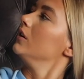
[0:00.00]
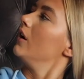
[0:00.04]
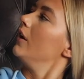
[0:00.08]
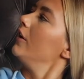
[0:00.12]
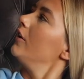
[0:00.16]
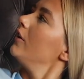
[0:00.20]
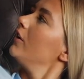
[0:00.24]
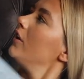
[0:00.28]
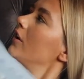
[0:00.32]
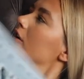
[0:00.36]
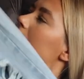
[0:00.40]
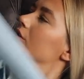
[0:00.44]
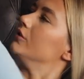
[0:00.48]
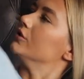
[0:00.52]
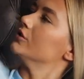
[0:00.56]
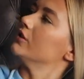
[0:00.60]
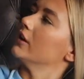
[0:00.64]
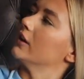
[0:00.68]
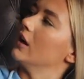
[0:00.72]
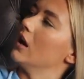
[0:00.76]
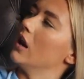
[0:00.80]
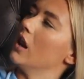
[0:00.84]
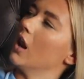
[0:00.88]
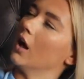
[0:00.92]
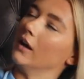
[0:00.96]
I don't know, just
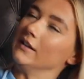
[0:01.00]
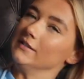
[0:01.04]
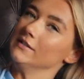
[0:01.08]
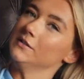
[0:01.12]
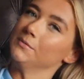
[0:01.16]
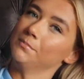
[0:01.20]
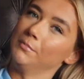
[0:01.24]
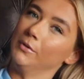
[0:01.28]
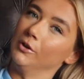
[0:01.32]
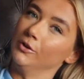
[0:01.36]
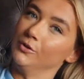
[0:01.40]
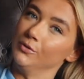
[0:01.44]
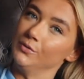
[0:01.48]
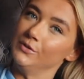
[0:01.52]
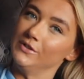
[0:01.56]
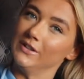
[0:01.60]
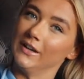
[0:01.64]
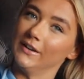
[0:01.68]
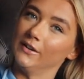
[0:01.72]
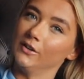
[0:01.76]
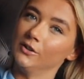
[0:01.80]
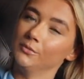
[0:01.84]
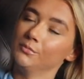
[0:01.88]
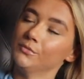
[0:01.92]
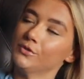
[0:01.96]
like a light blue
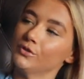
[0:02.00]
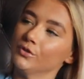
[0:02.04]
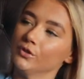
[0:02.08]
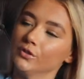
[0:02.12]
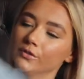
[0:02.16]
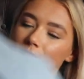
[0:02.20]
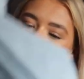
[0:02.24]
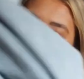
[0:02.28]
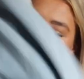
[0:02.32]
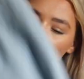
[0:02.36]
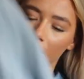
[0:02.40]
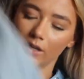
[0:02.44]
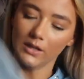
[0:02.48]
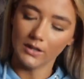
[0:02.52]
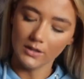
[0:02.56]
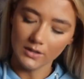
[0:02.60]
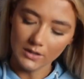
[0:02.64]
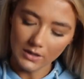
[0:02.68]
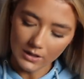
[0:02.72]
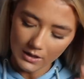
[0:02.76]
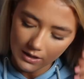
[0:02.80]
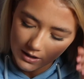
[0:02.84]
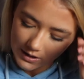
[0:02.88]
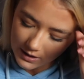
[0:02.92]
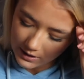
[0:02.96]
denim sort of colour.
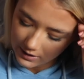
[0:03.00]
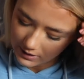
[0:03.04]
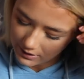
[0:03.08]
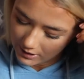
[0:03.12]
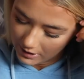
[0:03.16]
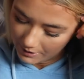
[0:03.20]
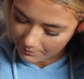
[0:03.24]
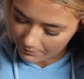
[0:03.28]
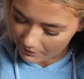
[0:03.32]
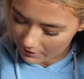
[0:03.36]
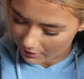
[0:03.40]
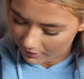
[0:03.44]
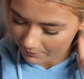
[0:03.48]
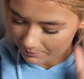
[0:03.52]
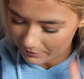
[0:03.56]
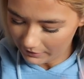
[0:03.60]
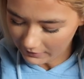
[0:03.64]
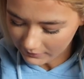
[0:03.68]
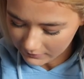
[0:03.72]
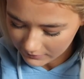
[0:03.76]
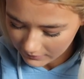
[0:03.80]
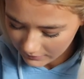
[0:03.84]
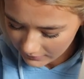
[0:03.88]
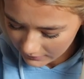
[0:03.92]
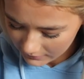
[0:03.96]
I
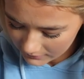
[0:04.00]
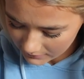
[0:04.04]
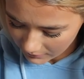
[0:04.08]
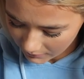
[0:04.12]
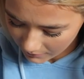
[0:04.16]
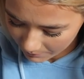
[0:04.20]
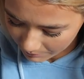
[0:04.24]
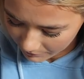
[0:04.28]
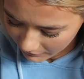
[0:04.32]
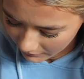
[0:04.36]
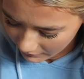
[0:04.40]
picked these up